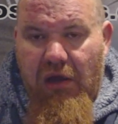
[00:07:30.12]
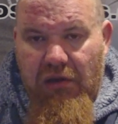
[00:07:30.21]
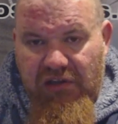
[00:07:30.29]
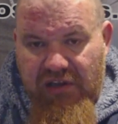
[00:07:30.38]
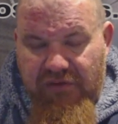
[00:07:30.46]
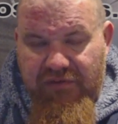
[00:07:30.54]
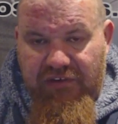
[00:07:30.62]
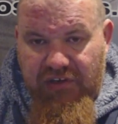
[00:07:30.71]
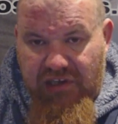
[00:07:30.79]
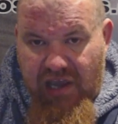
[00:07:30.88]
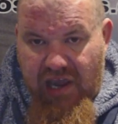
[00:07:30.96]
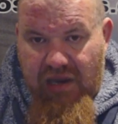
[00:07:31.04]
I'll endeavor
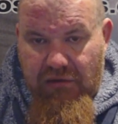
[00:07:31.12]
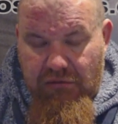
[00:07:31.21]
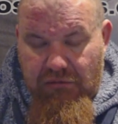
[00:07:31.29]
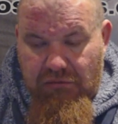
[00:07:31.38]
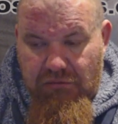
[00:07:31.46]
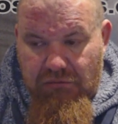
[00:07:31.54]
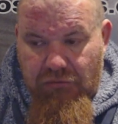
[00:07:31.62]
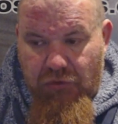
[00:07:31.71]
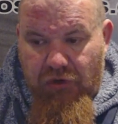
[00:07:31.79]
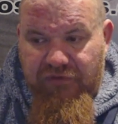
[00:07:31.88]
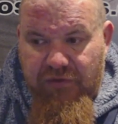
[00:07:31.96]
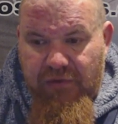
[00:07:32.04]
to get
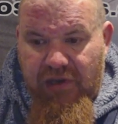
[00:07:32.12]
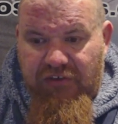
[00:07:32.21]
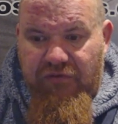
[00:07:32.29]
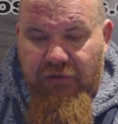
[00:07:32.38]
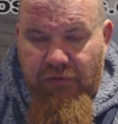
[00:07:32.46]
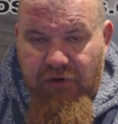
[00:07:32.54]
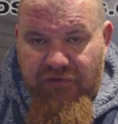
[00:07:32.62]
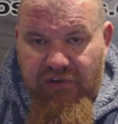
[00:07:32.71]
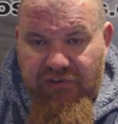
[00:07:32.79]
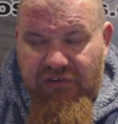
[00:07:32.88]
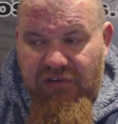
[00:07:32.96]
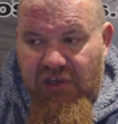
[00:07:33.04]
more information from
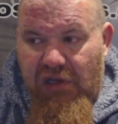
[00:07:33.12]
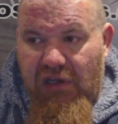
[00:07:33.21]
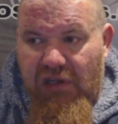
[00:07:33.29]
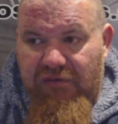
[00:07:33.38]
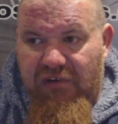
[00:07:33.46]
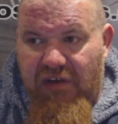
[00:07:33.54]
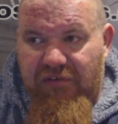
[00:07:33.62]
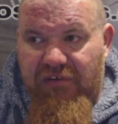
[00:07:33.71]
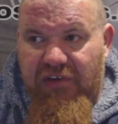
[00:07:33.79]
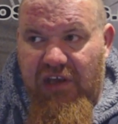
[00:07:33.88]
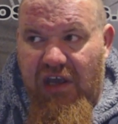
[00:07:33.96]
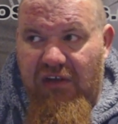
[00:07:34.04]
others, and I'll endeavor
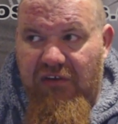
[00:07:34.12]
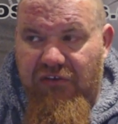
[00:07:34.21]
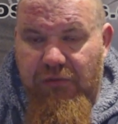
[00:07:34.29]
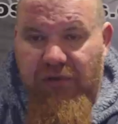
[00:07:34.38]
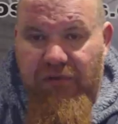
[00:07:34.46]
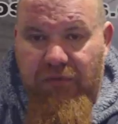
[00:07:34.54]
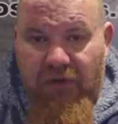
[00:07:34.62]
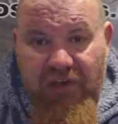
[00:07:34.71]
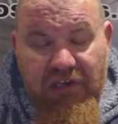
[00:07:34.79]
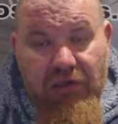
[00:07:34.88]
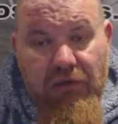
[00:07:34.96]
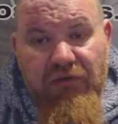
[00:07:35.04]
to get some of the what
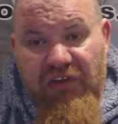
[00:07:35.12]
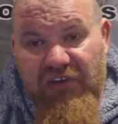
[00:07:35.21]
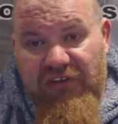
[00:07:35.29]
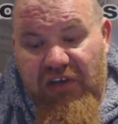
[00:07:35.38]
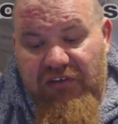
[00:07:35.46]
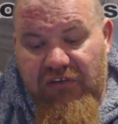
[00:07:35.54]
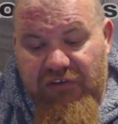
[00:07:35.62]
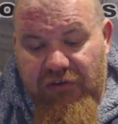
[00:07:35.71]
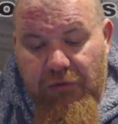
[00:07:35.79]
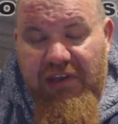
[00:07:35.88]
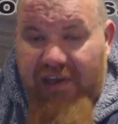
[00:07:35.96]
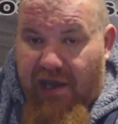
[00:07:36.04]
they're using tested
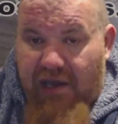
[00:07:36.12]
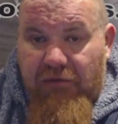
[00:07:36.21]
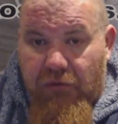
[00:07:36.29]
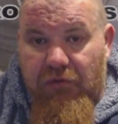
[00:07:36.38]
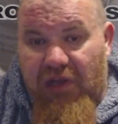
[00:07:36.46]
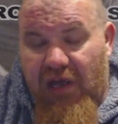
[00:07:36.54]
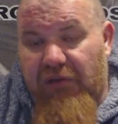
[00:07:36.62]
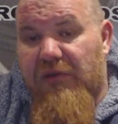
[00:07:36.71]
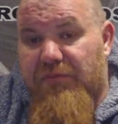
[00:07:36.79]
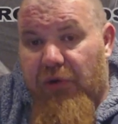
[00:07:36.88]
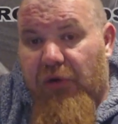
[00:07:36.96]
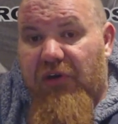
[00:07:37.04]
so we can rule out
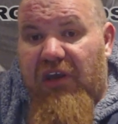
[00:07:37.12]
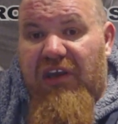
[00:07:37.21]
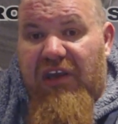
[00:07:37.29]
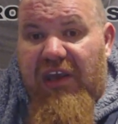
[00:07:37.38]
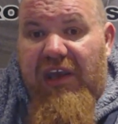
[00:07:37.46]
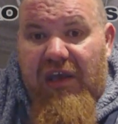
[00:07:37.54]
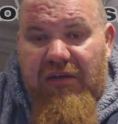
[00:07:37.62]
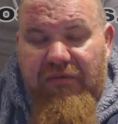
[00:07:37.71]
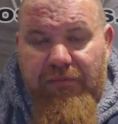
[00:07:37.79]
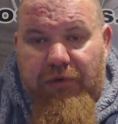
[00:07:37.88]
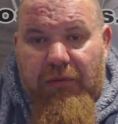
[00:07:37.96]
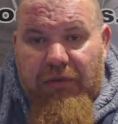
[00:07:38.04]
the bunk gear
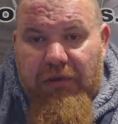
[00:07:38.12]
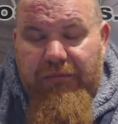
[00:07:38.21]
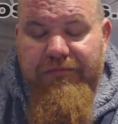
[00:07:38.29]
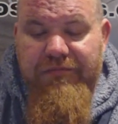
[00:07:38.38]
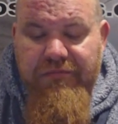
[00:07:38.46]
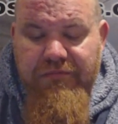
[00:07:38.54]
problem.